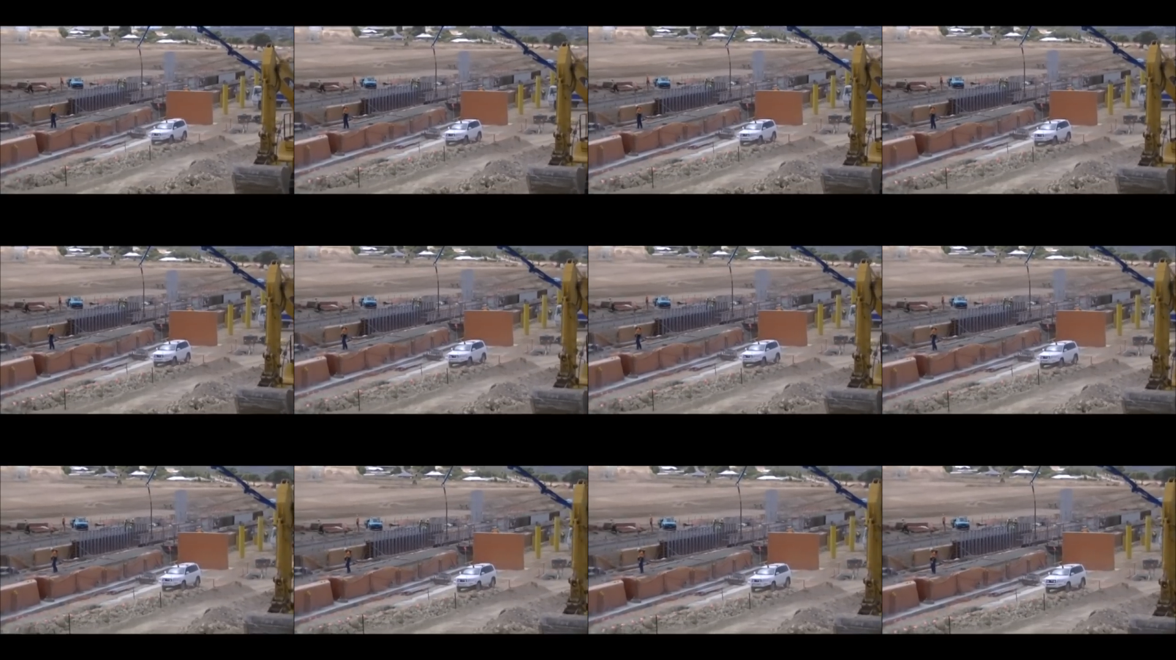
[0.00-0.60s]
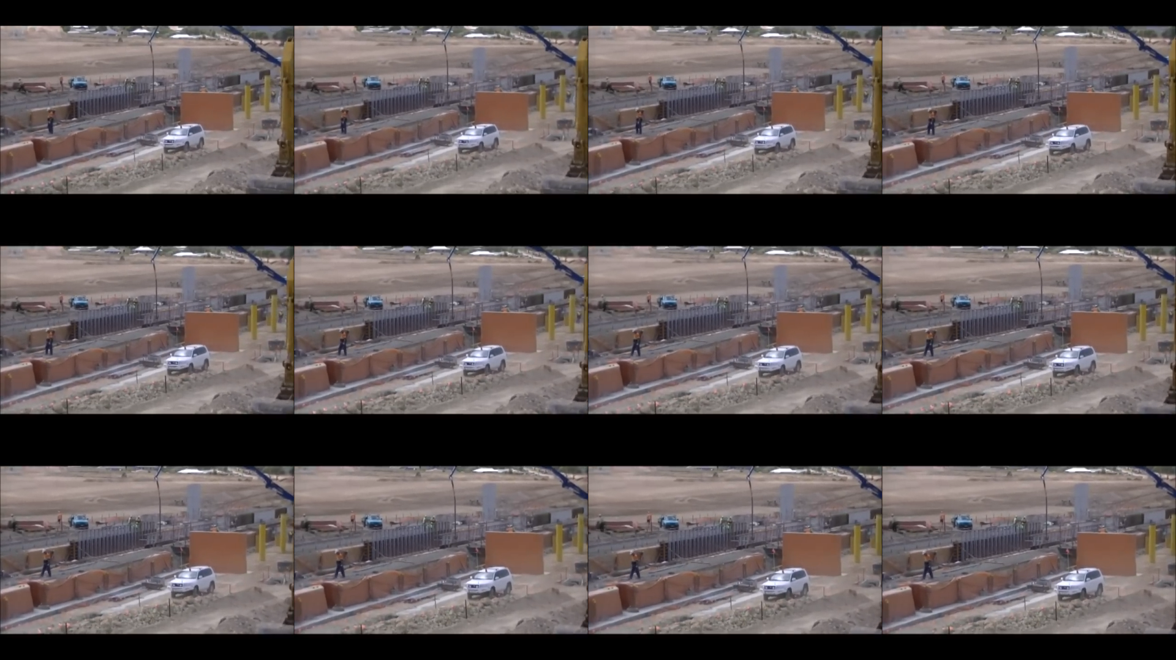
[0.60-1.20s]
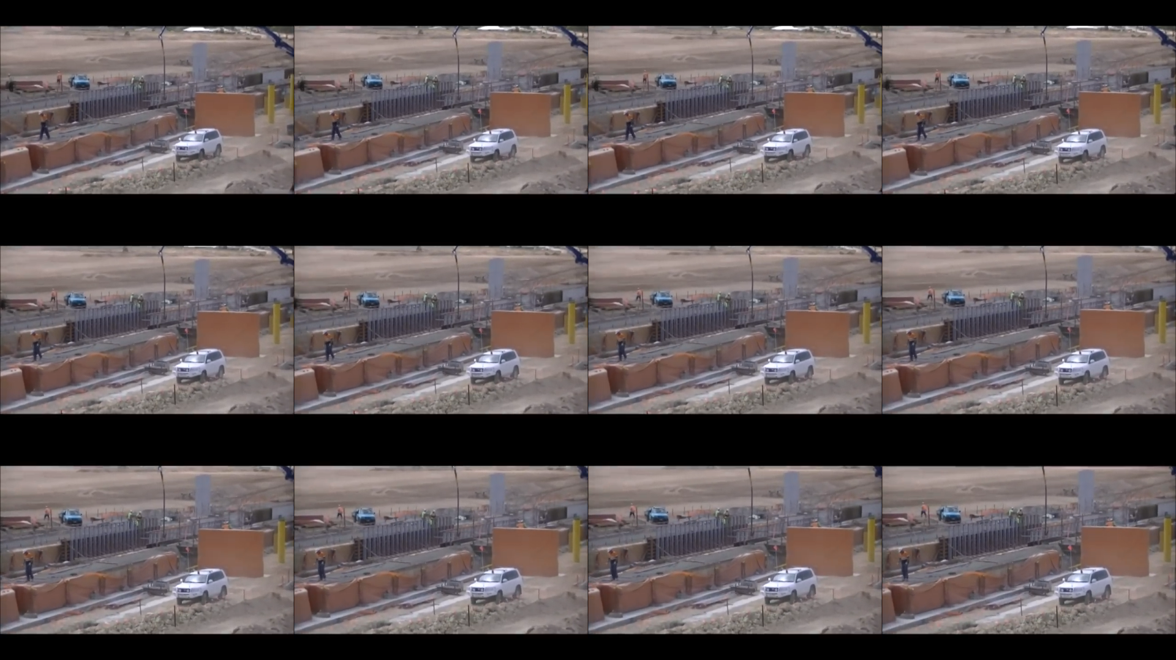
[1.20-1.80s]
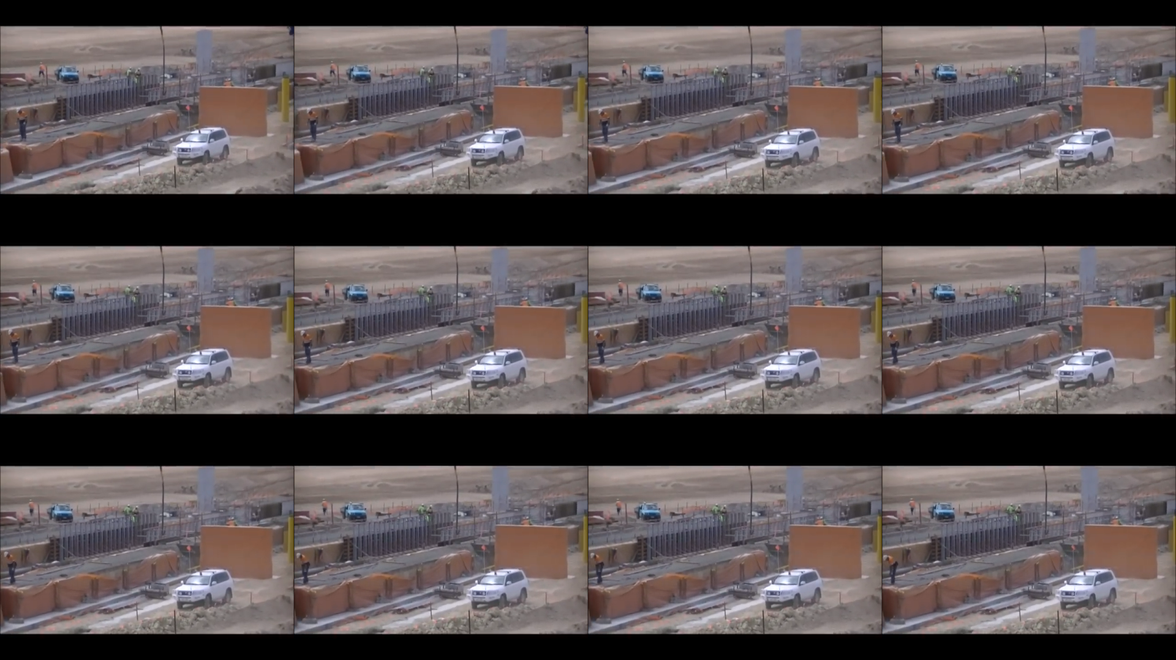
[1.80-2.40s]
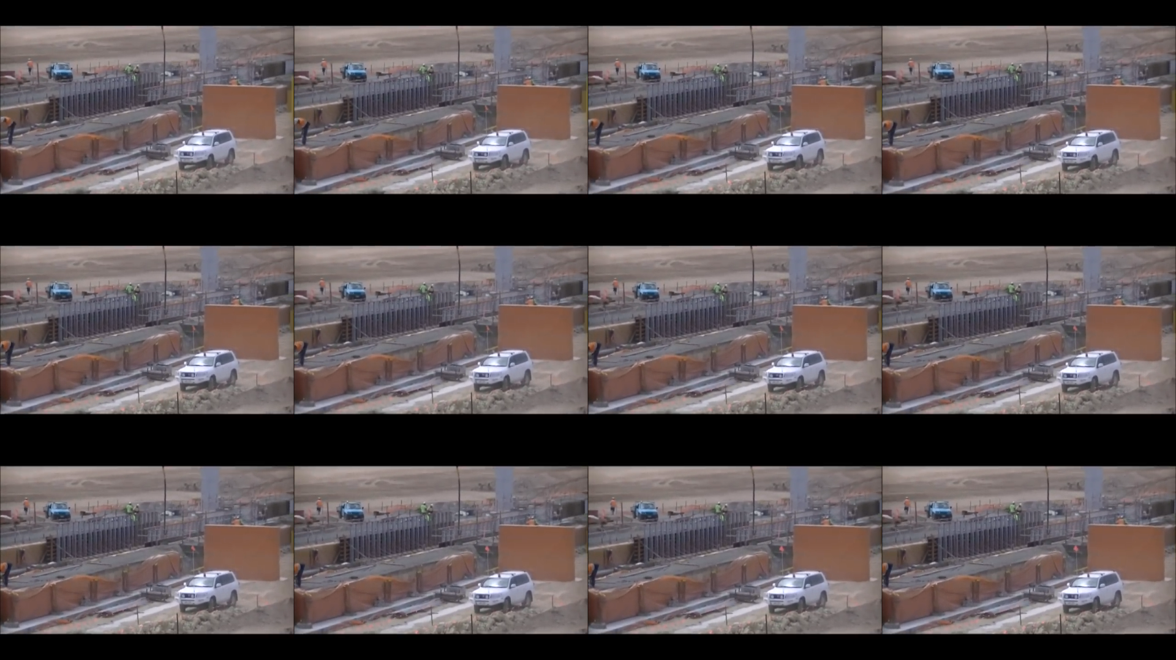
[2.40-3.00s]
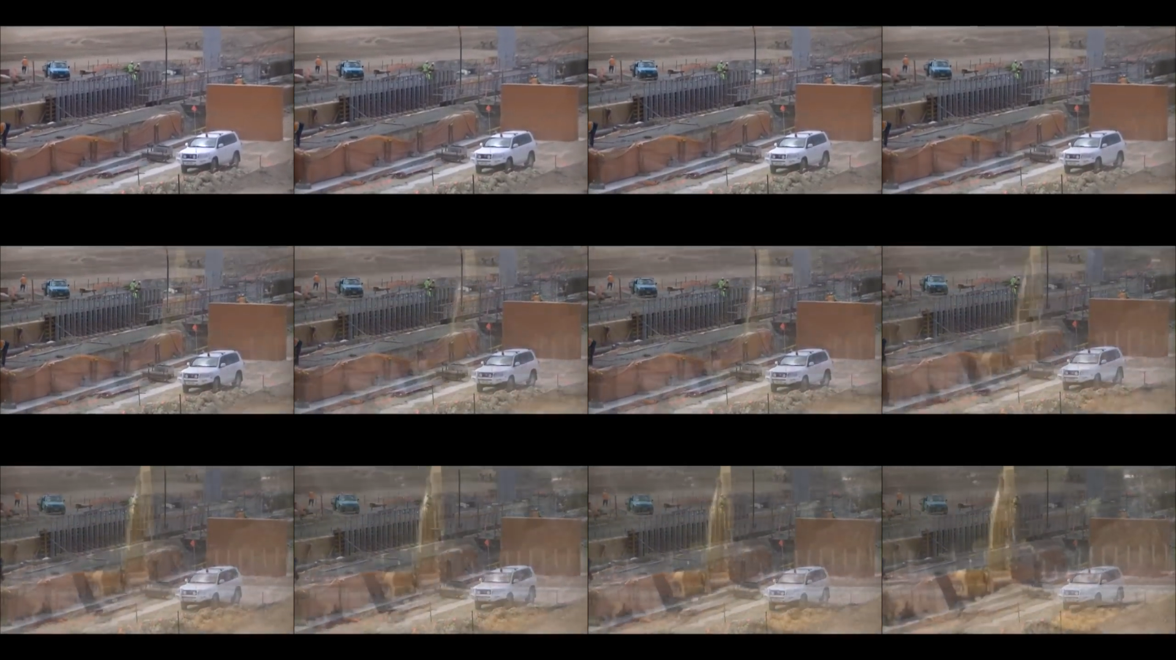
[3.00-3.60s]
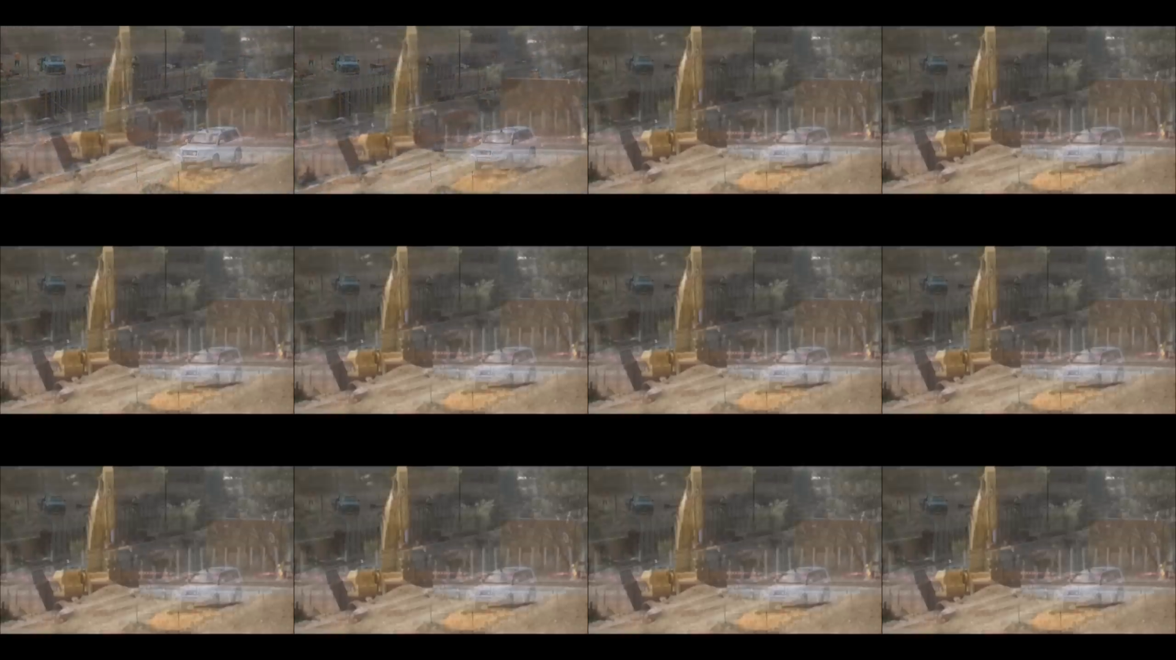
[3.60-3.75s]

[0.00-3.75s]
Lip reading: [unreadable: no face in view]